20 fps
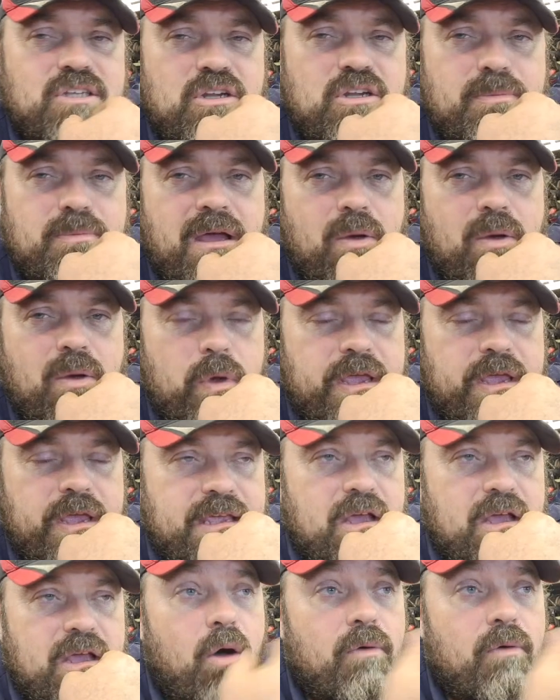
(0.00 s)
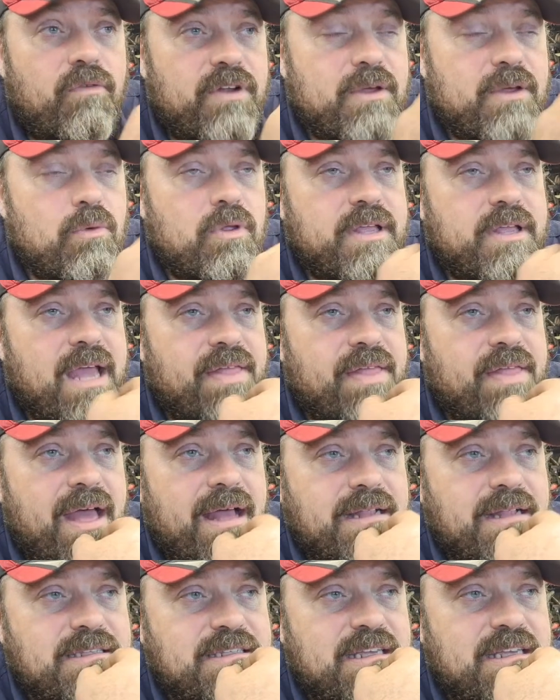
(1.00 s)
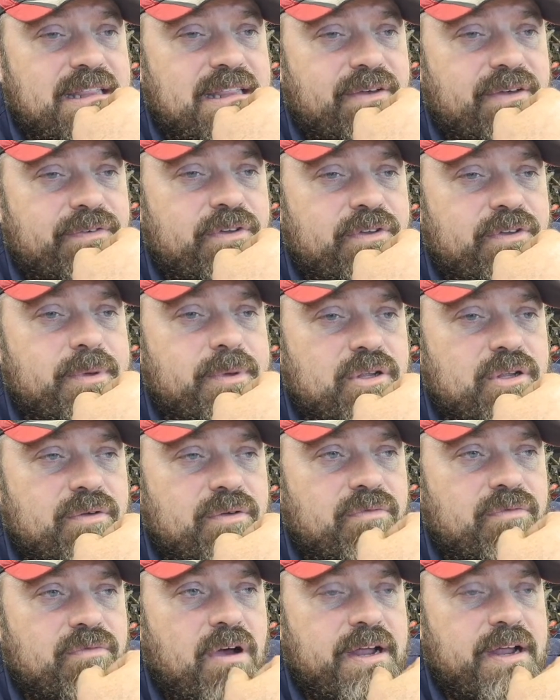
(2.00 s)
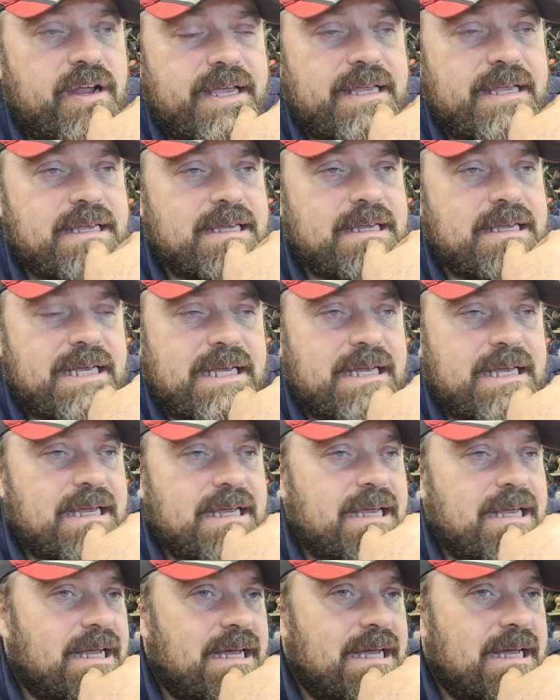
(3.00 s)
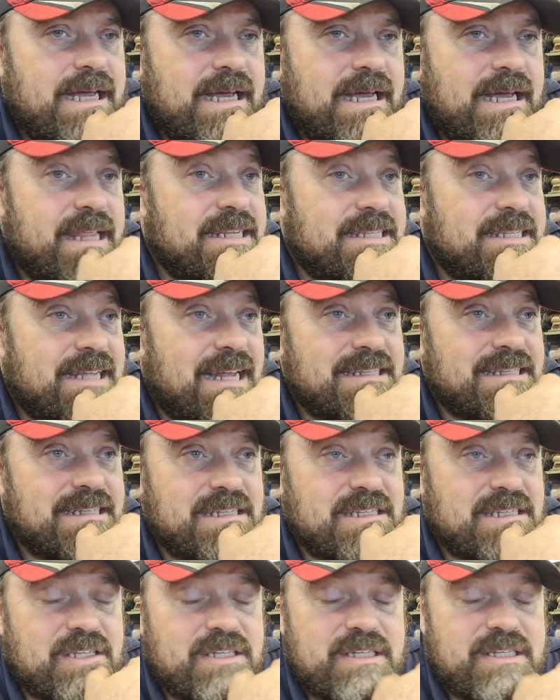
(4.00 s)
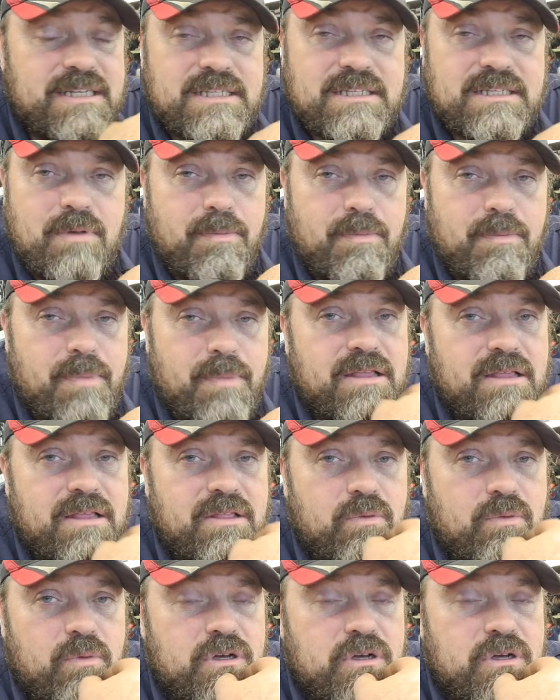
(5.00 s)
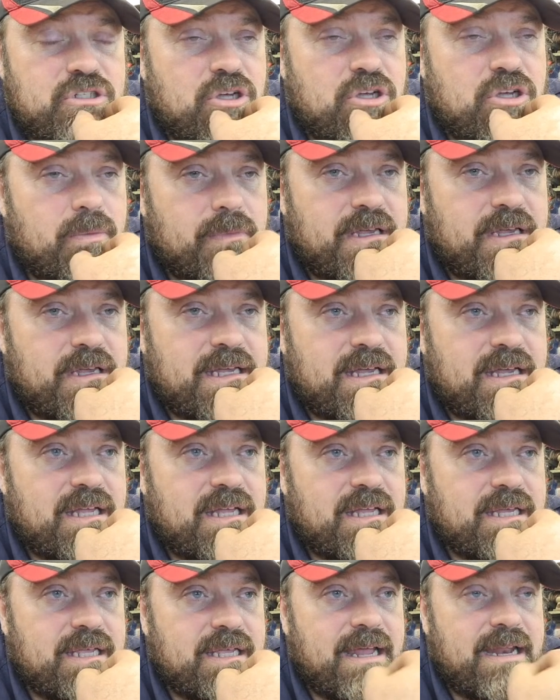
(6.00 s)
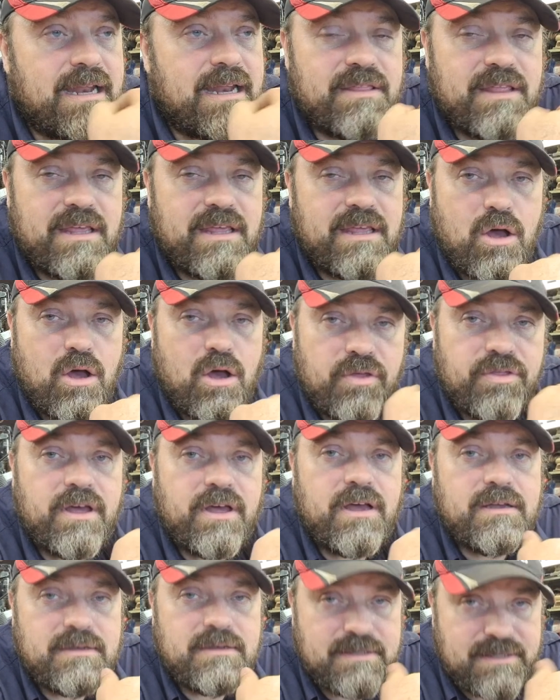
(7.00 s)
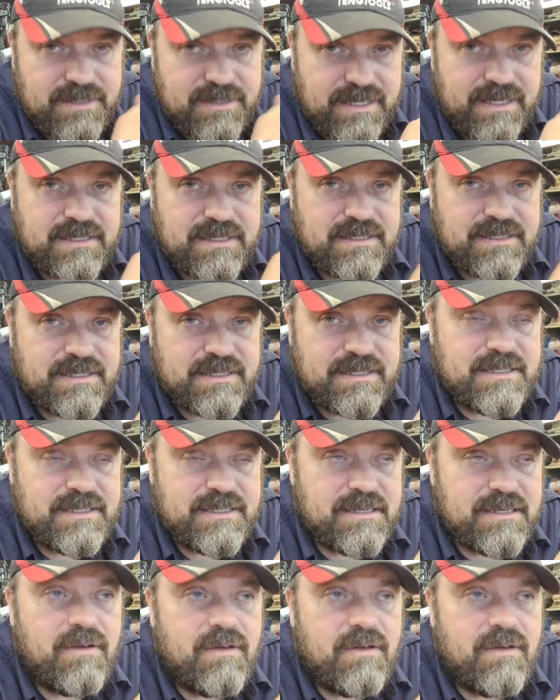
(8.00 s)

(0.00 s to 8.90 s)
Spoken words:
of my week. Hopefully we'll get that filming done on Friday. And then Saturday, Sunday is going to be back in the workshop getting the other 6-seater